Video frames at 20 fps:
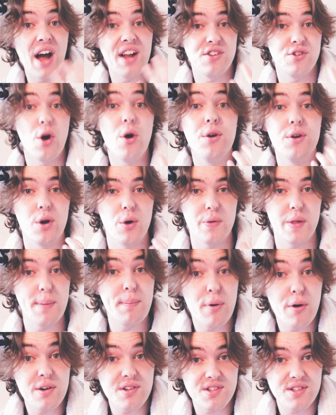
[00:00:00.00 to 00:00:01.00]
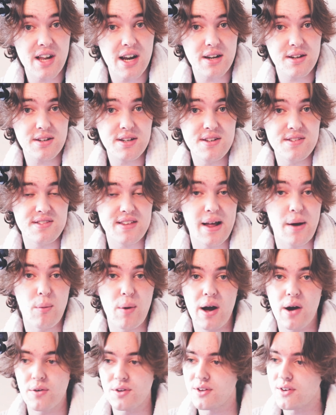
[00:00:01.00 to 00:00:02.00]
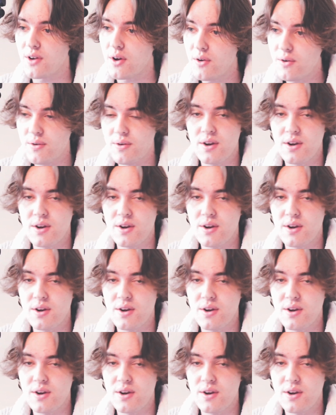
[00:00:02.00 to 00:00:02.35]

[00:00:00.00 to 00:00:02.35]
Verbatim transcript: I don't know their personalities that well, you know?